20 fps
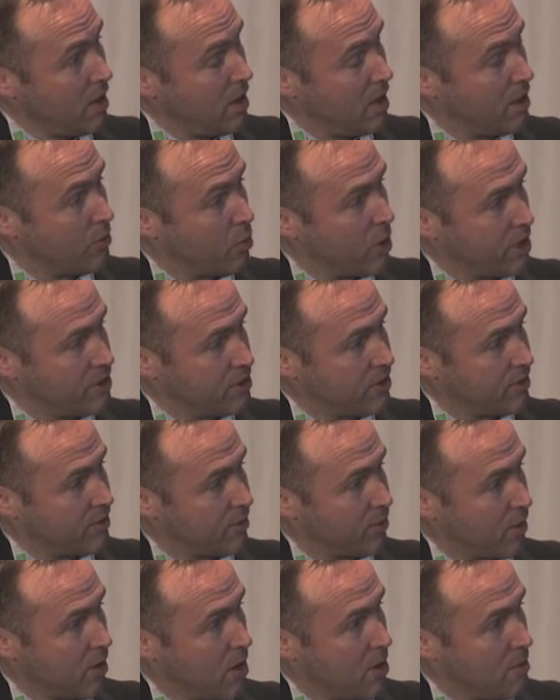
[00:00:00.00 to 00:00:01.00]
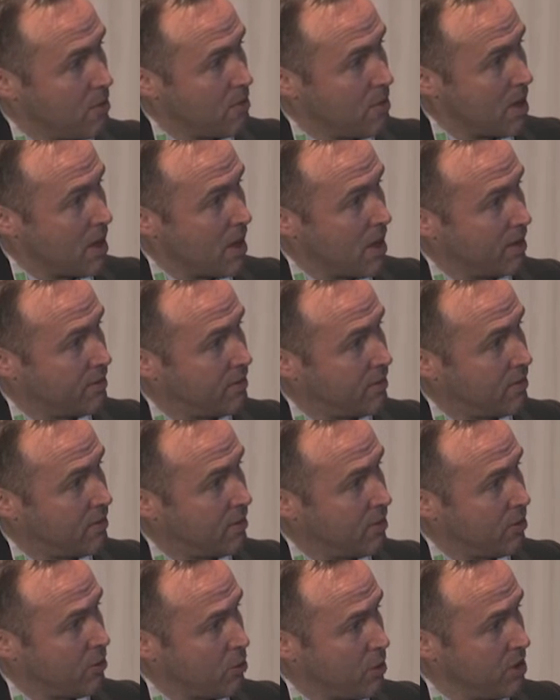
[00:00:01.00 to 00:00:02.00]
it ranges from
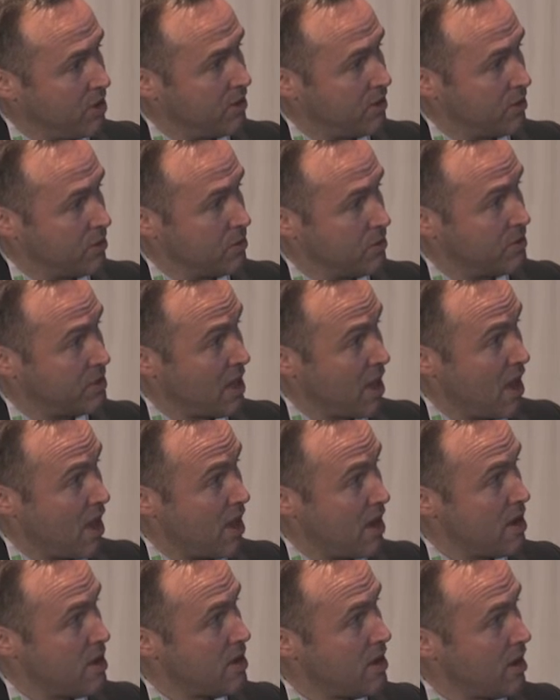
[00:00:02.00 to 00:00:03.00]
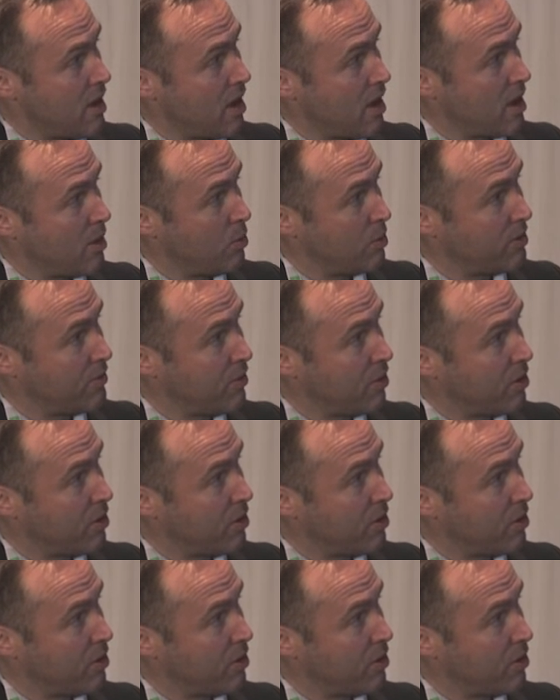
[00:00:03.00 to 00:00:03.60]
3 to 10 with